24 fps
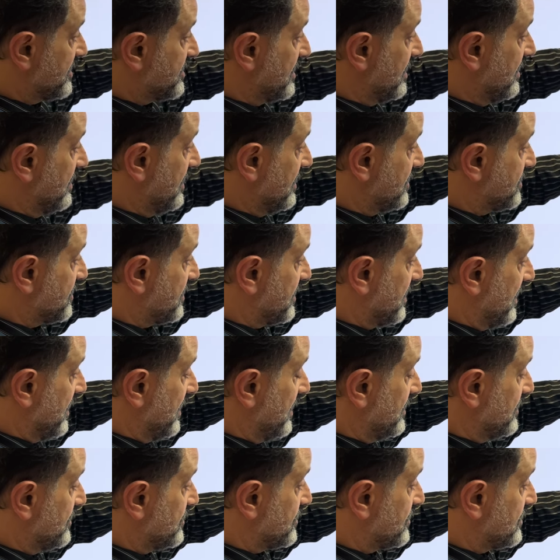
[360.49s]
in this
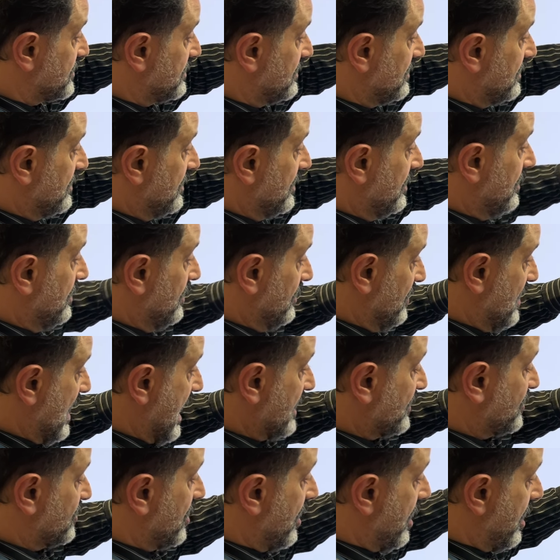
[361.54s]
case,
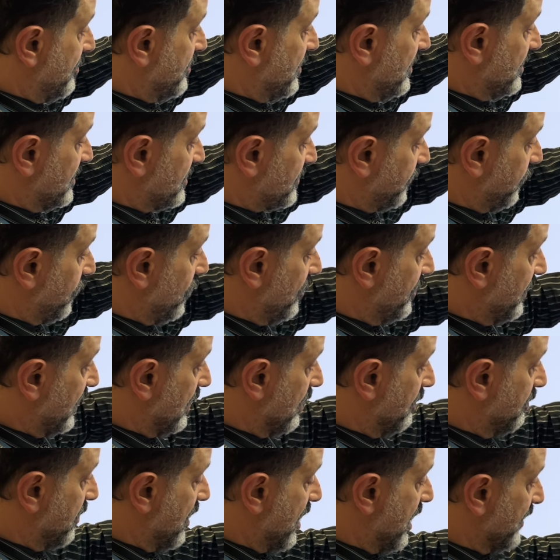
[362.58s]
that carbon is forming
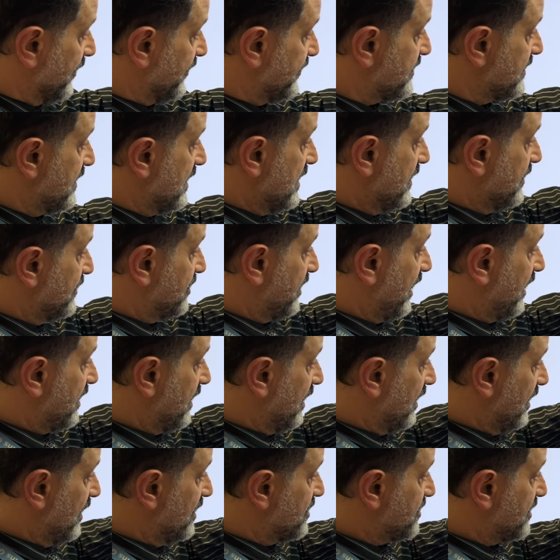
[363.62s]
a bond,
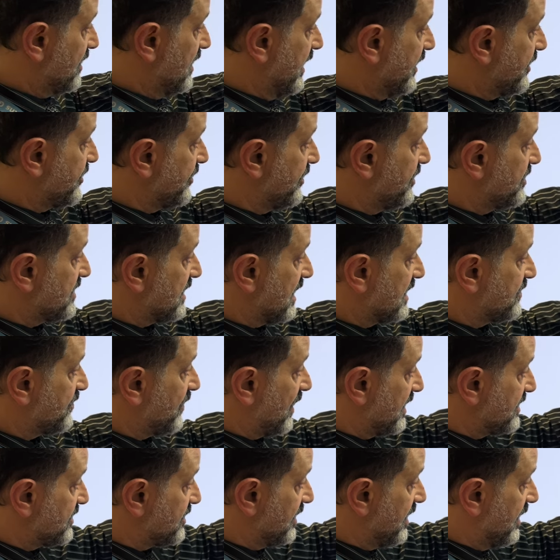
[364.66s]
taking its electrons as
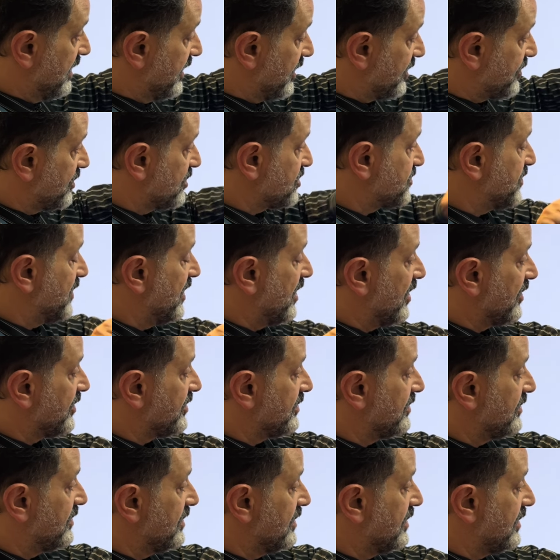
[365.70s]
well as the electrons
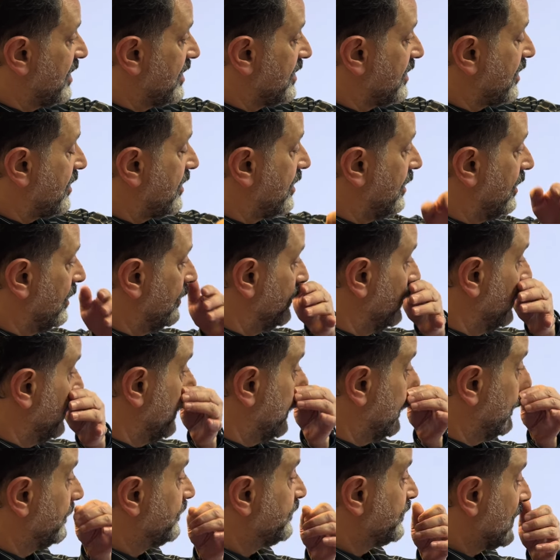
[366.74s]
belonging to the other carbon,
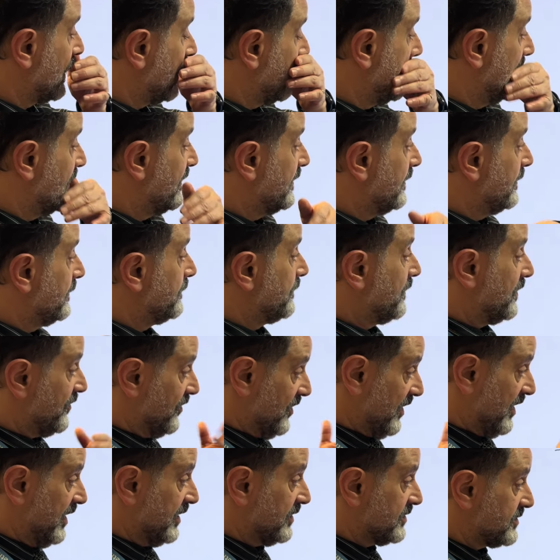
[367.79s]

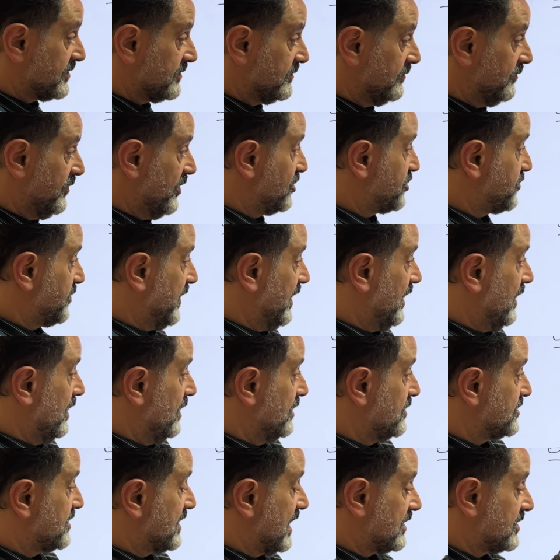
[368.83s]
right? Which
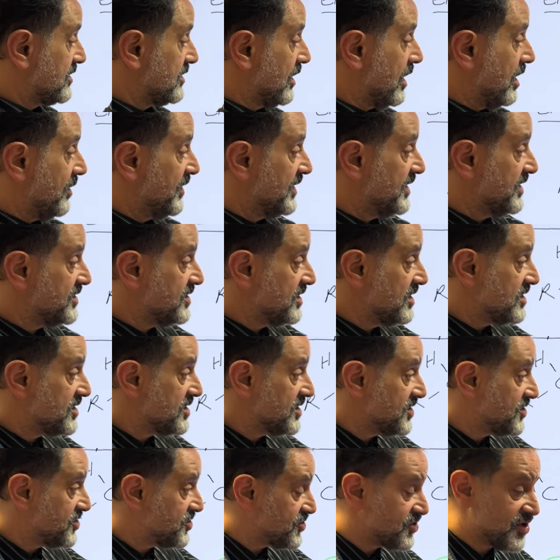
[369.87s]
means that carbon is
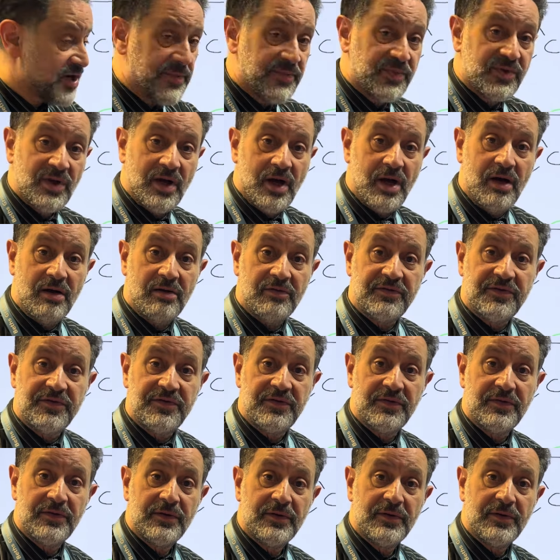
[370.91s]
stripped off